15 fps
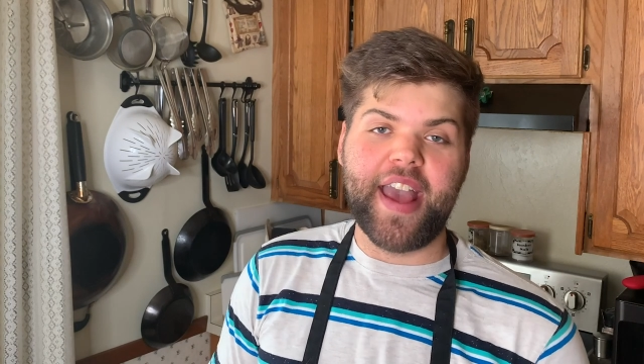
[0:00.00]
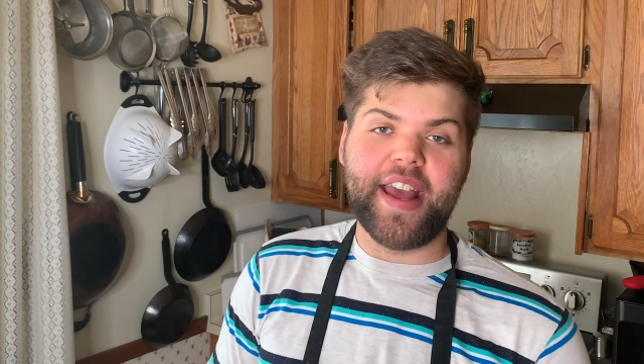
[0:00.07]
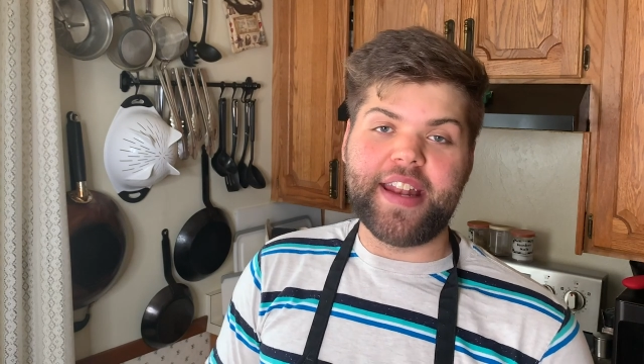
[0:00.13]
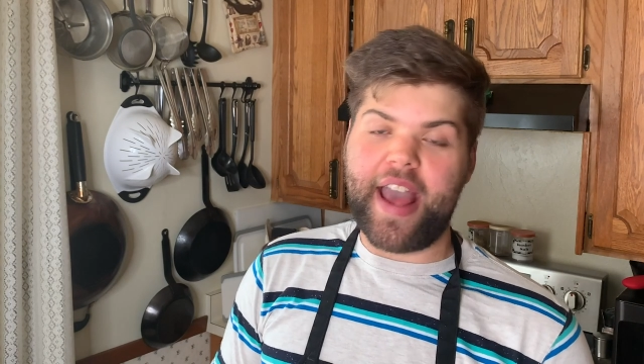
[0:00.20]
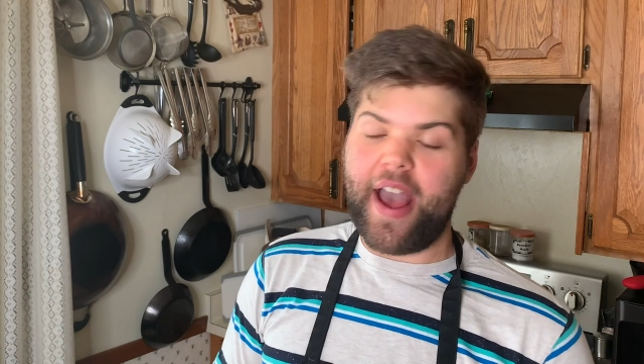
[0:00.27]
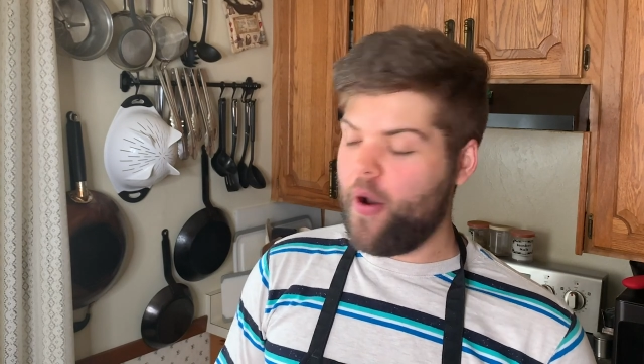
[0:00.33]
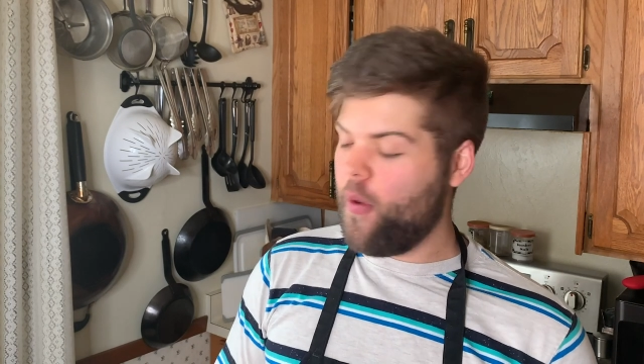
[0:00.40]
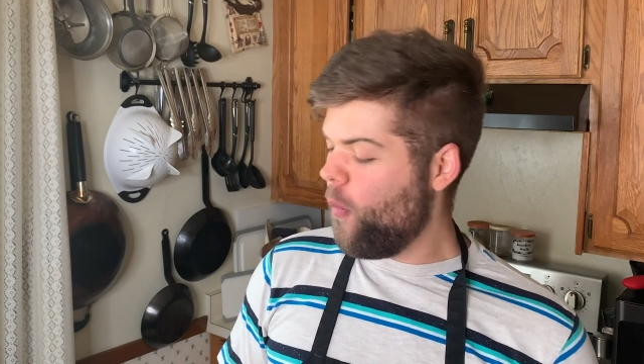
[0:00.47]

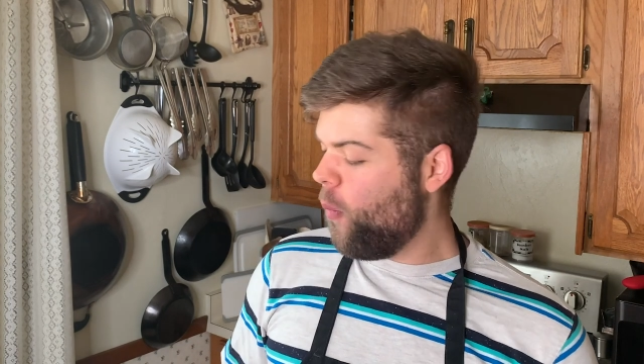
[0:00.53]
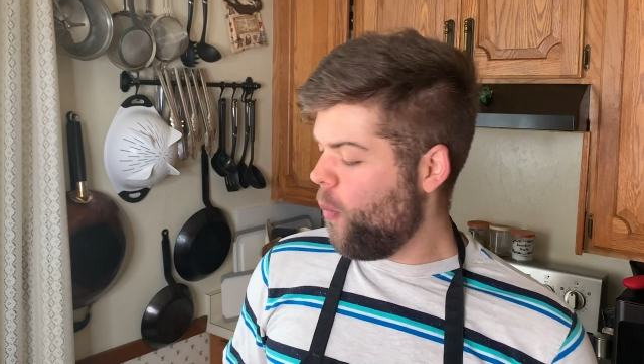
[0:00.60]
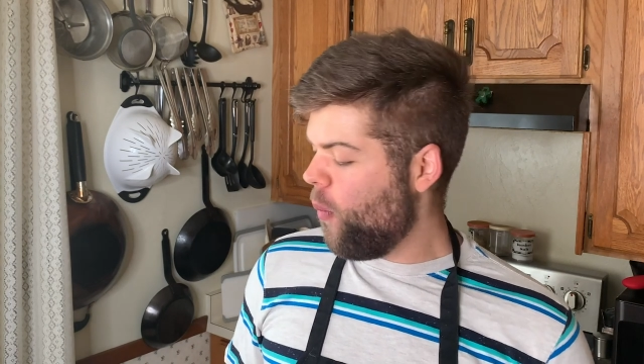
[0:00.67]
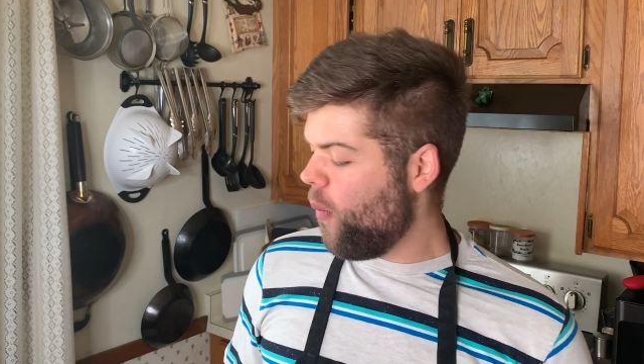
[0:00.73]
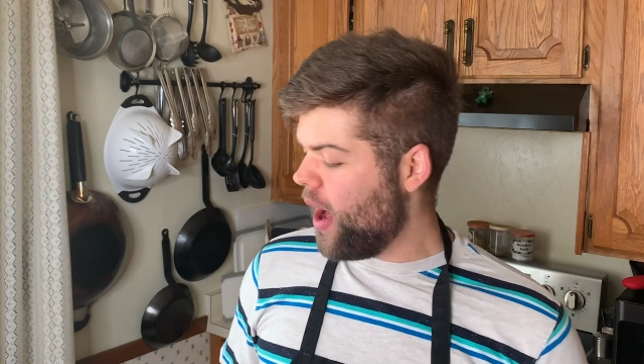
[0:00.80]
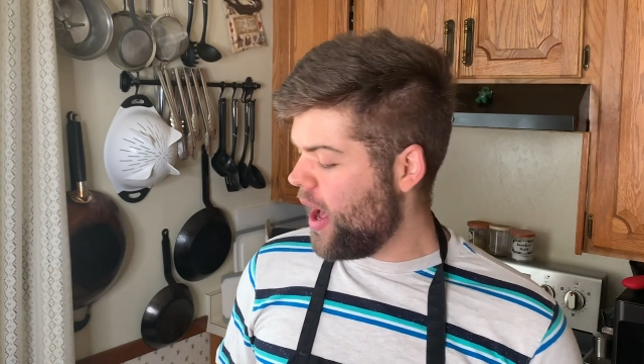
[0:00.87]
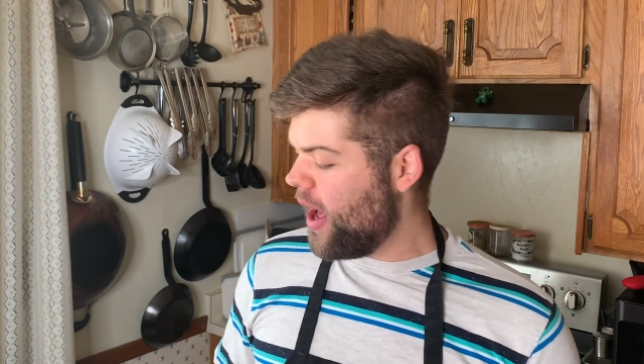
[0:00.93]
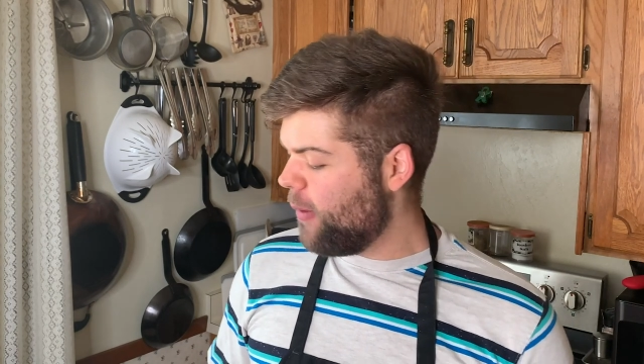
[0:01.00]
Now,
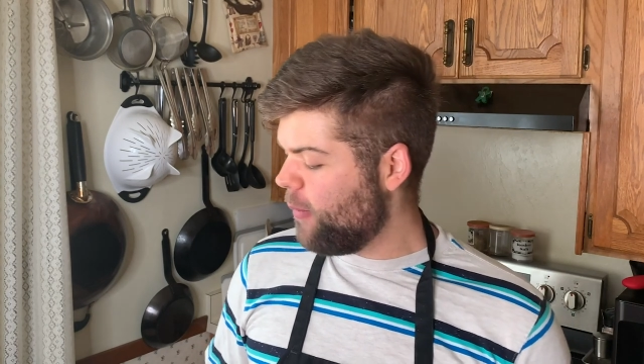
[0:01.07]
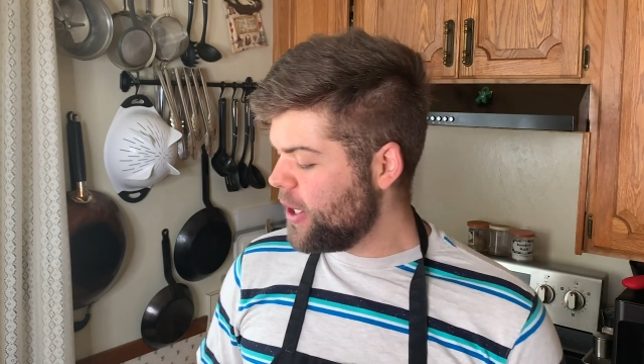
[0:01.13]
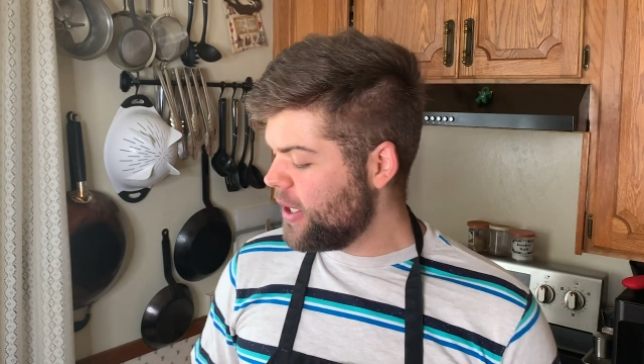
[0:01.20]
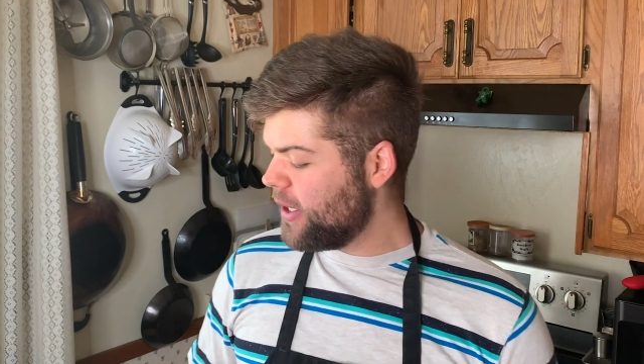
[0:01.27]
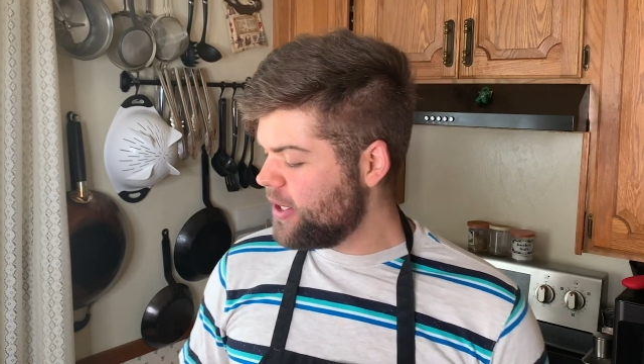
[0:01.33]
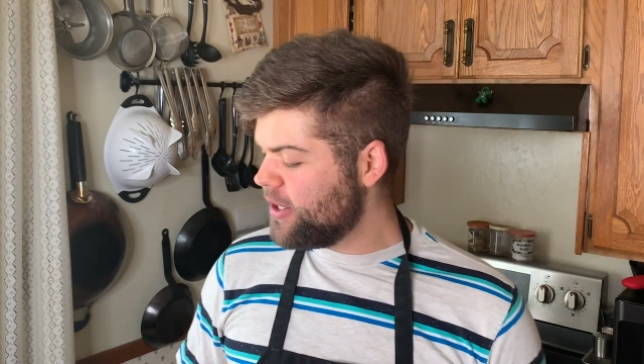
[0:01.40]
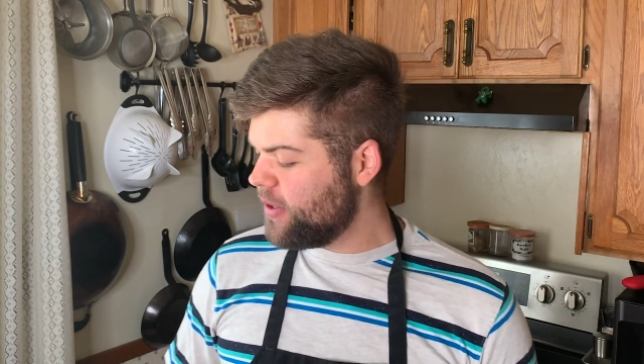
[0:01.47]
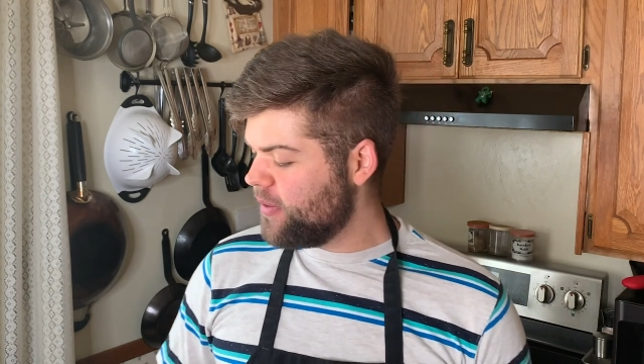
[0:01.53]
what you're
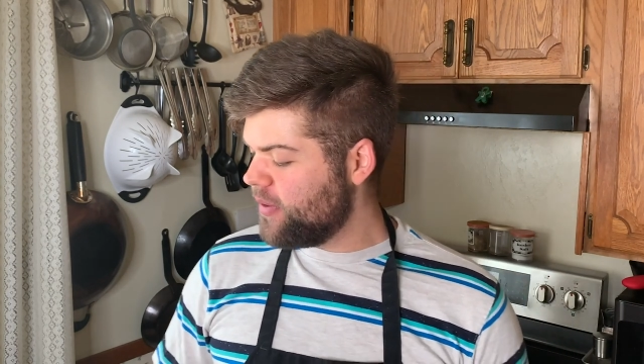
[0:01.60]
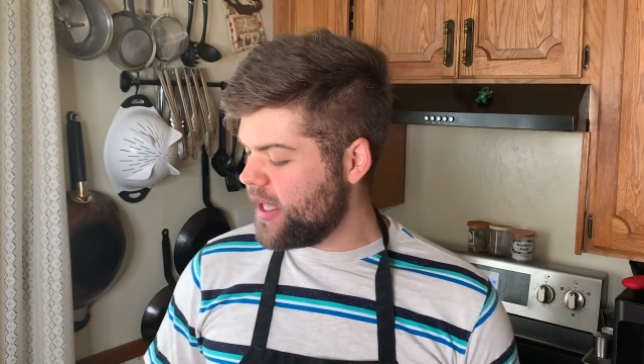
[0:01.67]
gonna do